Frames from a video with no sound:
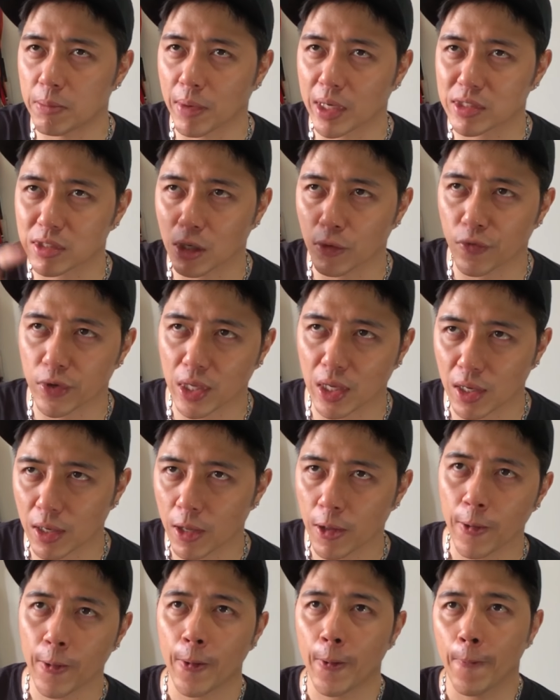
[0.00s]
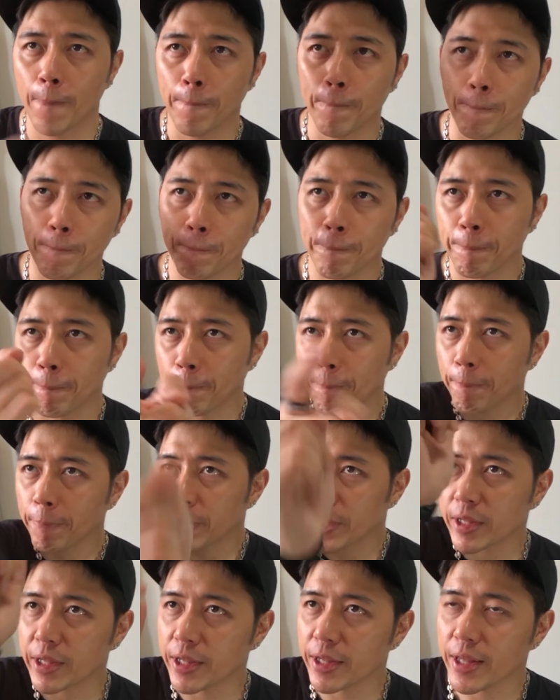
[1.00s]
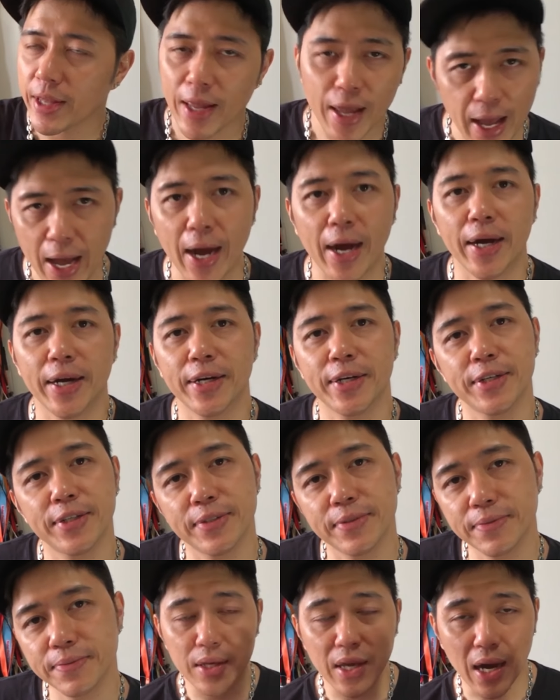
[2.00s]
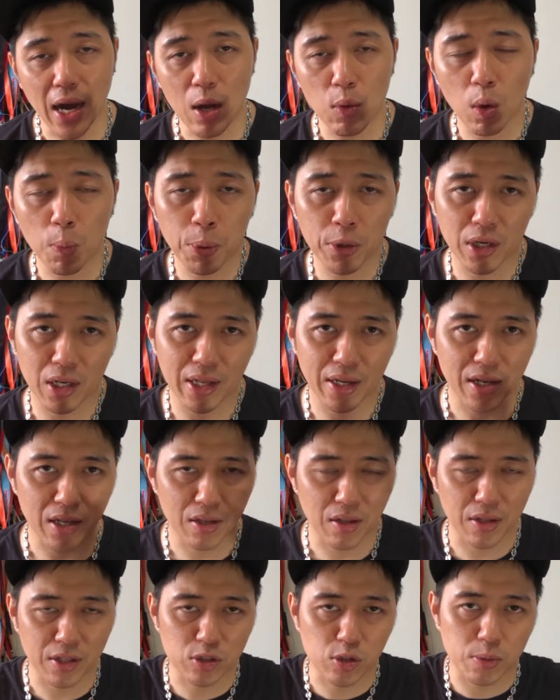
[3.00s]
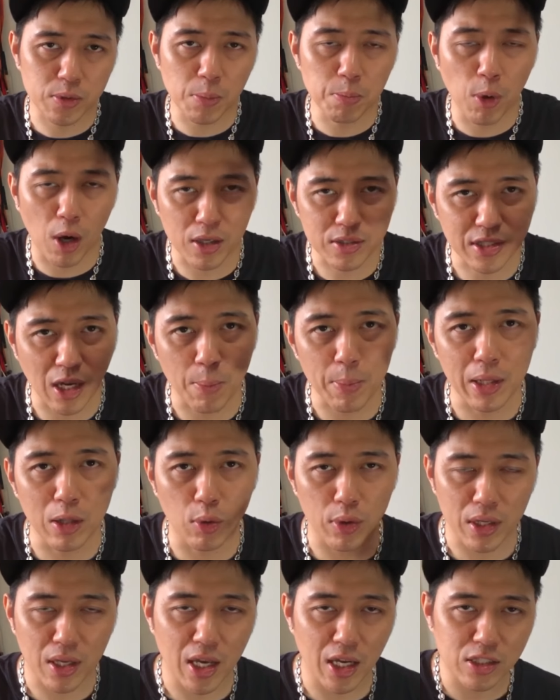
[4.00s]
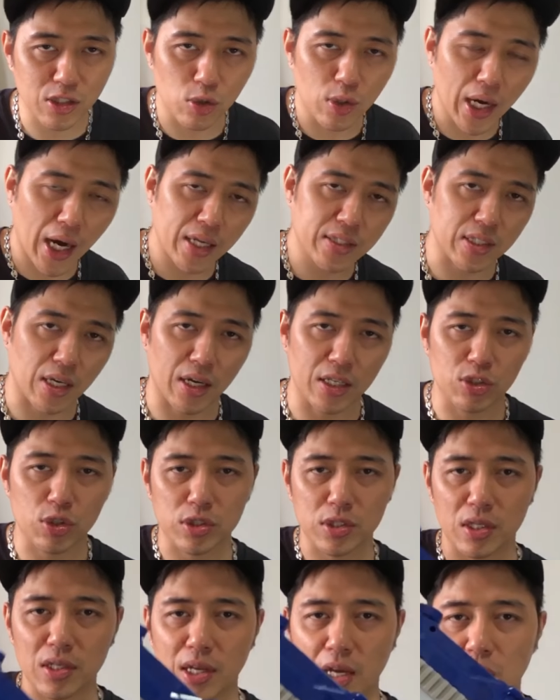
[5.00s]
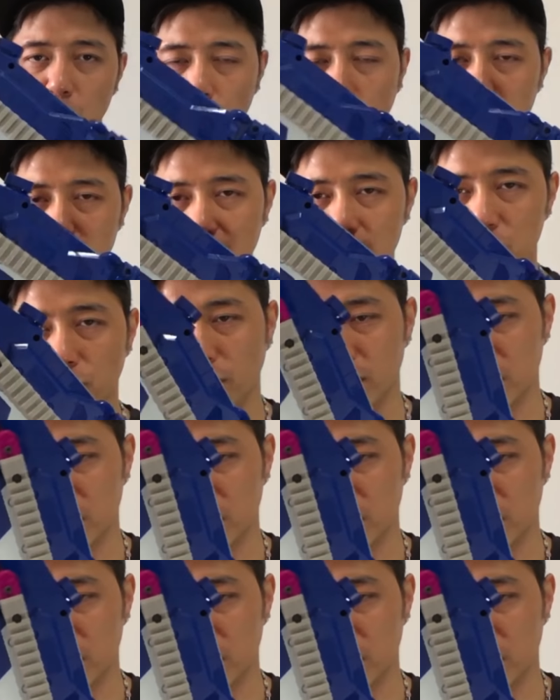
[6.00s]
myself again. Yeah, I will put a link in the description box down below in case you guys are interested in getting one of these for